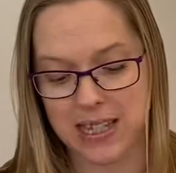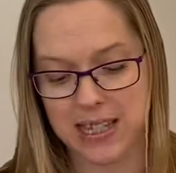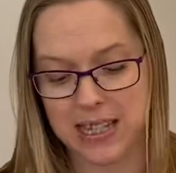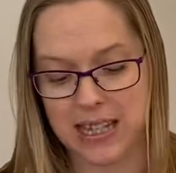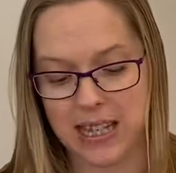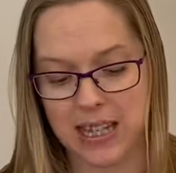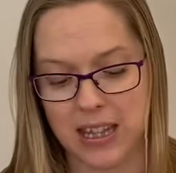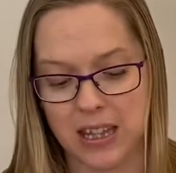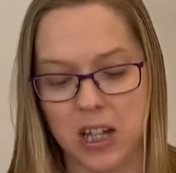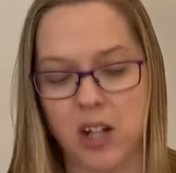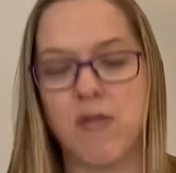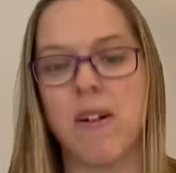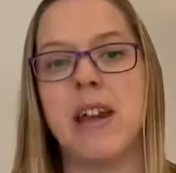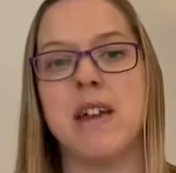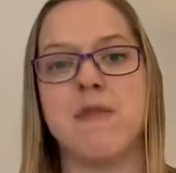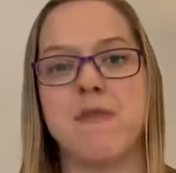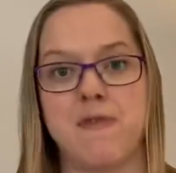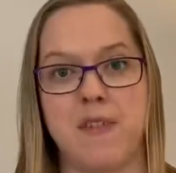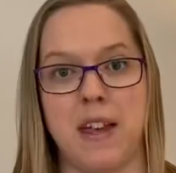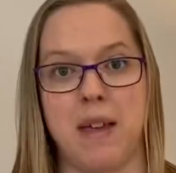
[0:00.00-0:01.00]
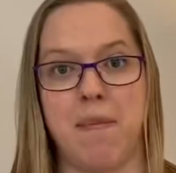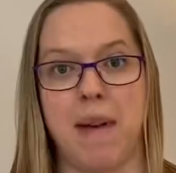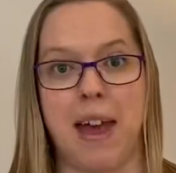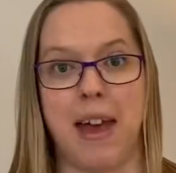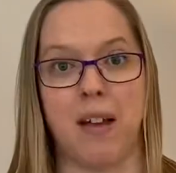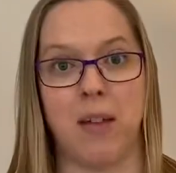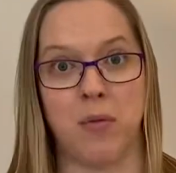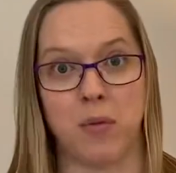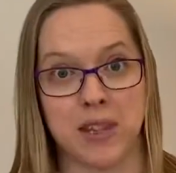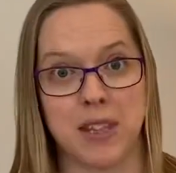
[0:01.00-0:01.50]
seen the great
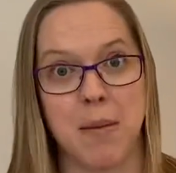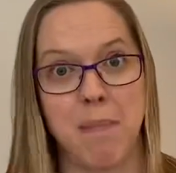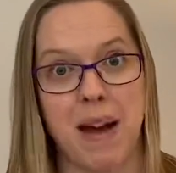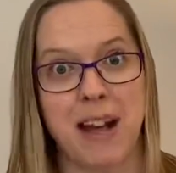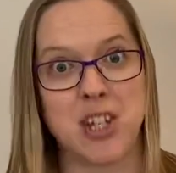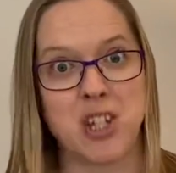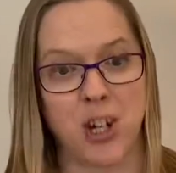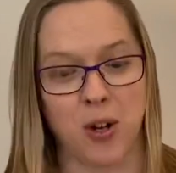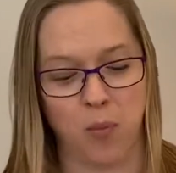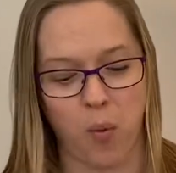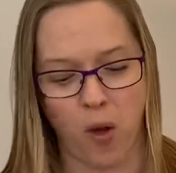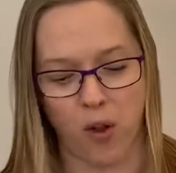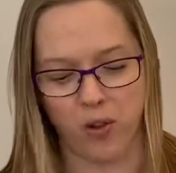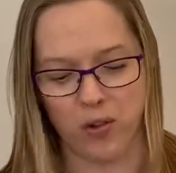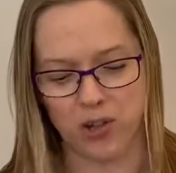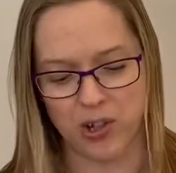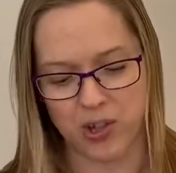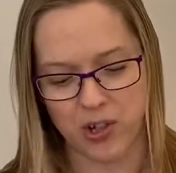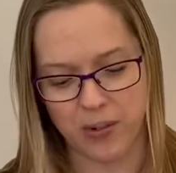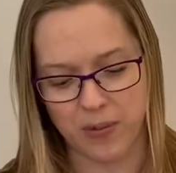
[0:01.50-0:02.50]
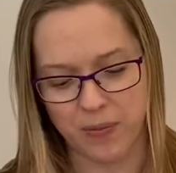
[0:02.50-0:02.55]
female with the magic wand.